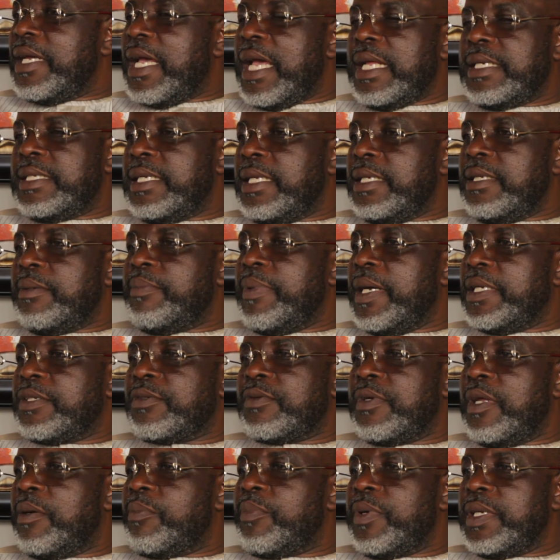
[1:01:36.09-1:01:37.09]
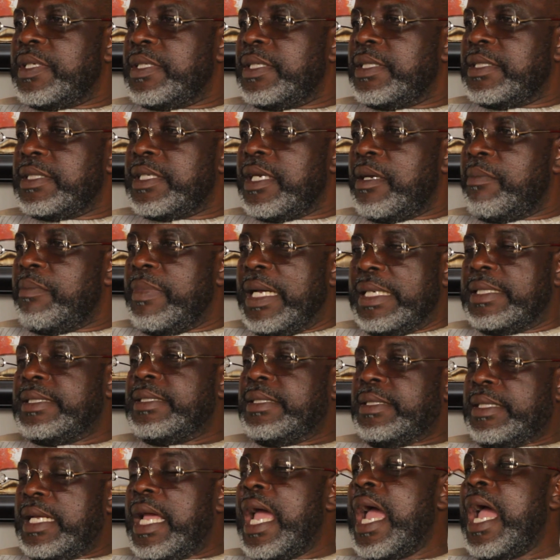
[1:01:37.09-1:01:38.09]
at any particular point in time.
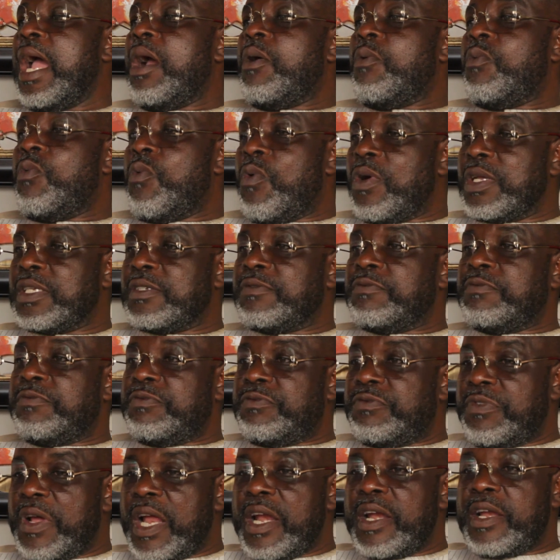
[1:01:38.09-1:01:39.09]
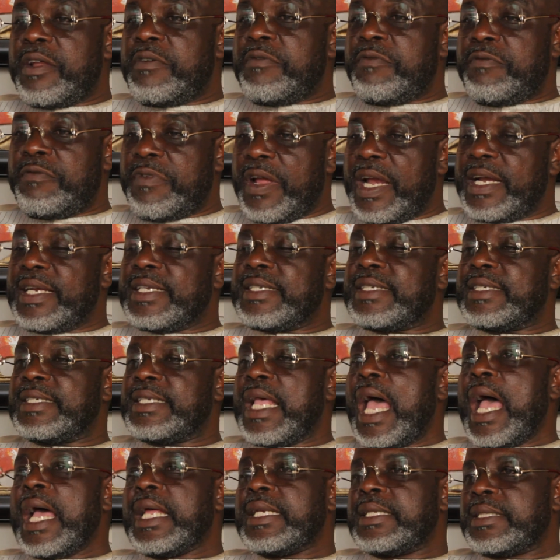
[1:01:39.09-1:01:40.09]
But I was very, very
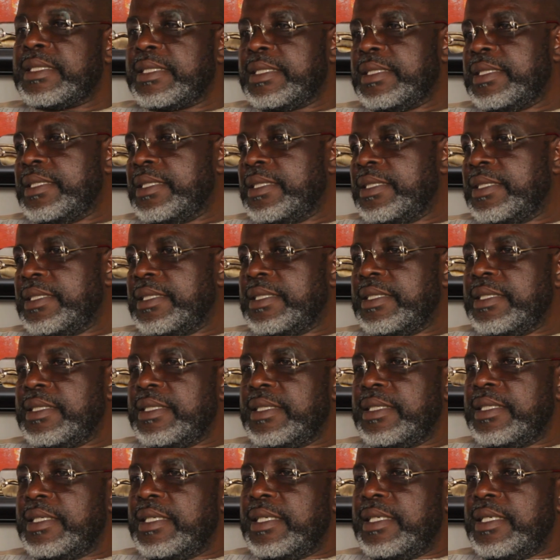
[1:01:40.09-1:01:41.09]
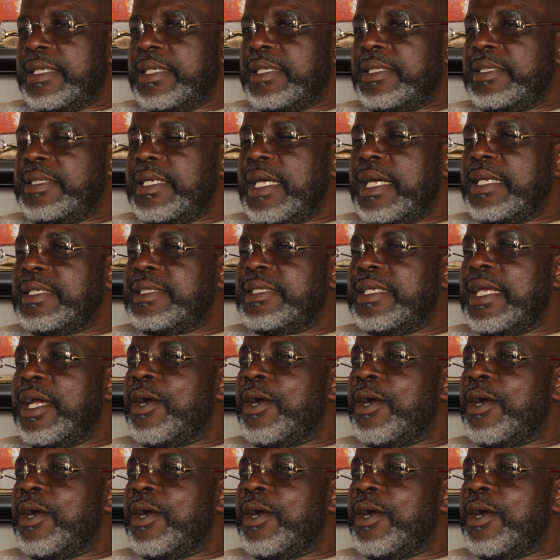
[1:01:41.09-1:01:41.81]
sad that